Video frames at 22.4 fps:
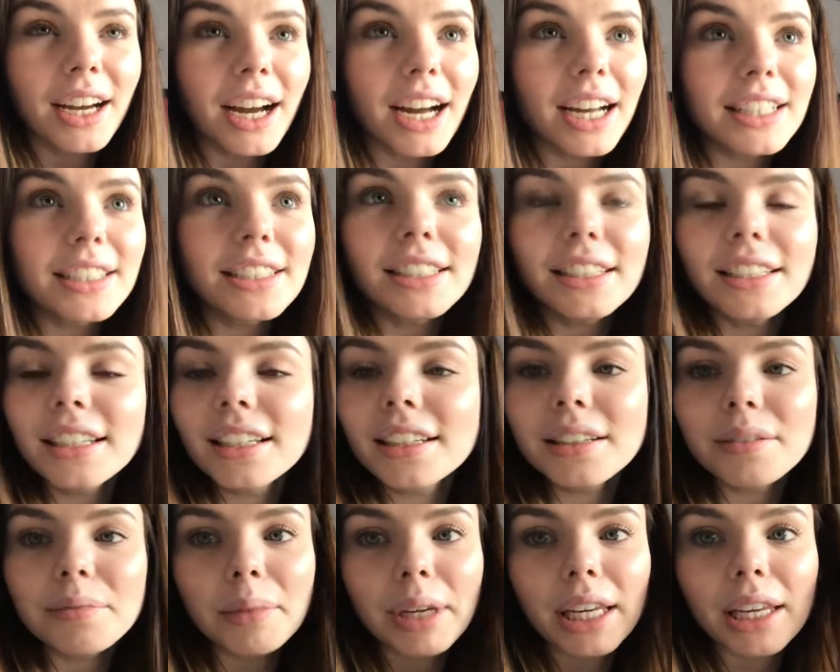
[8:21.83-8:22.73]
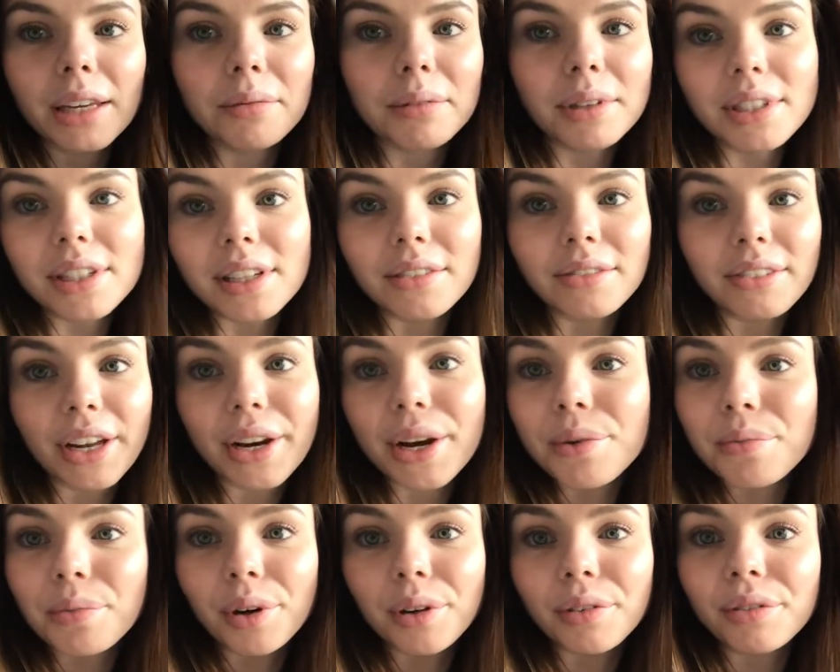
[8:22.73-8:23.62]
I didn't end up making myself
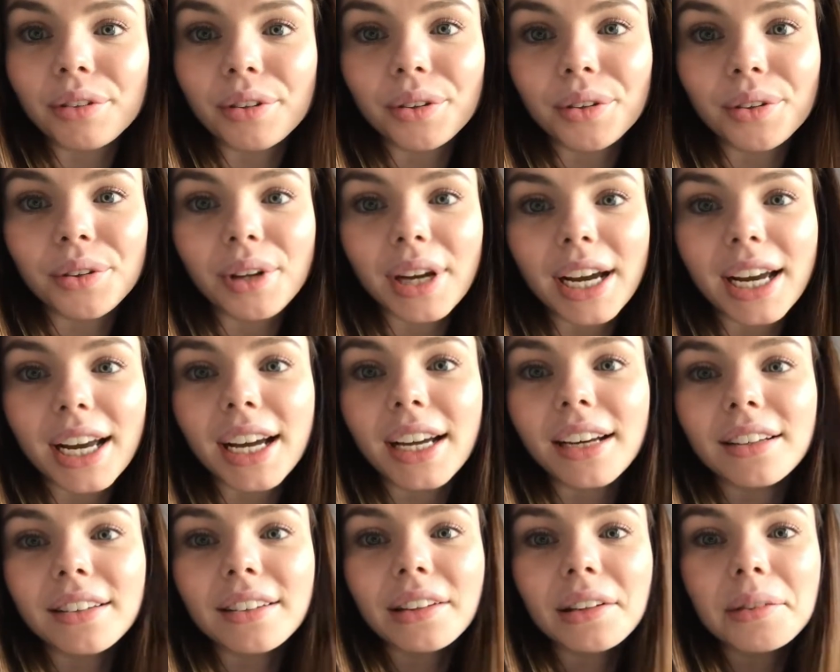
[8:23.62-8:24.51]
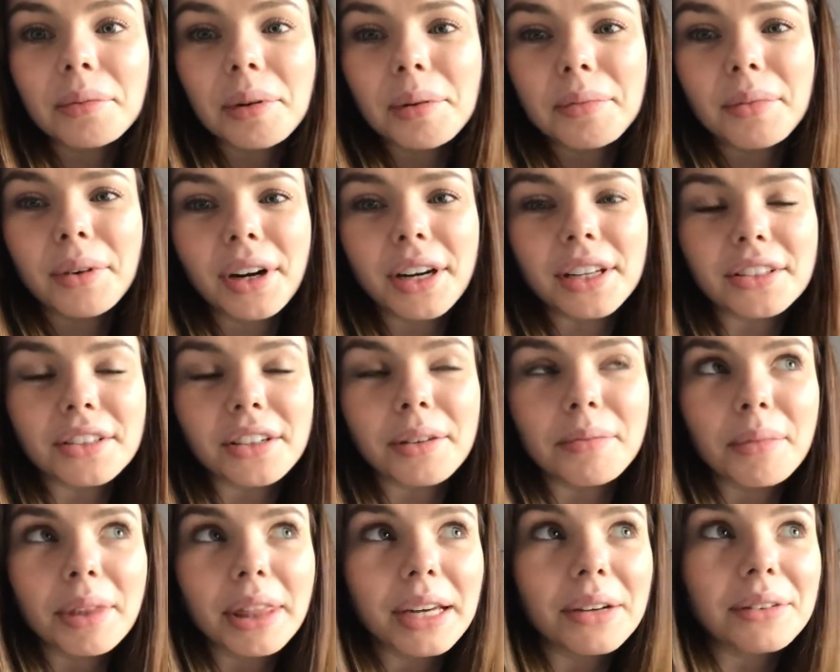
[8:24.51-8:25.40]
any more food. I had a little bit more ice
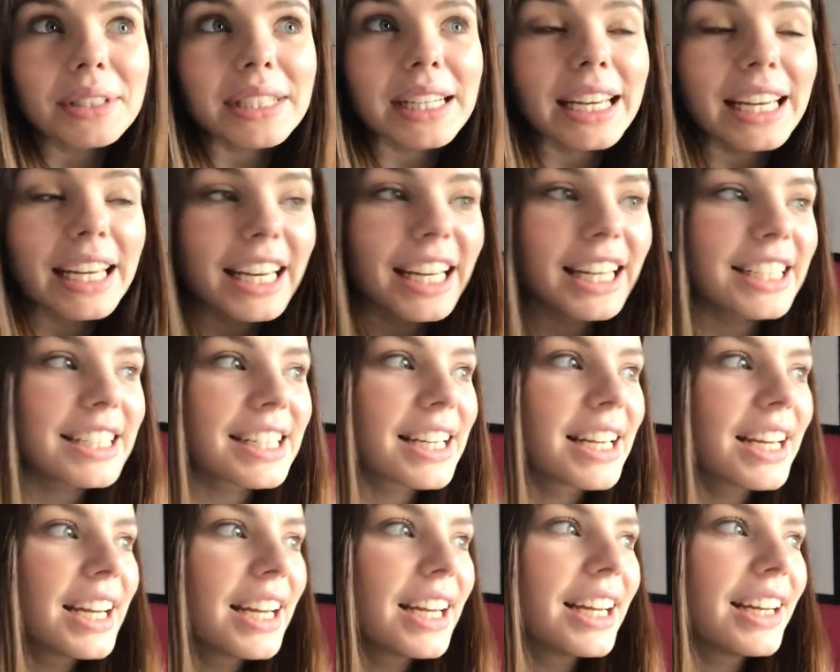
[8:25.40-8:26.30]
cream, but that was it.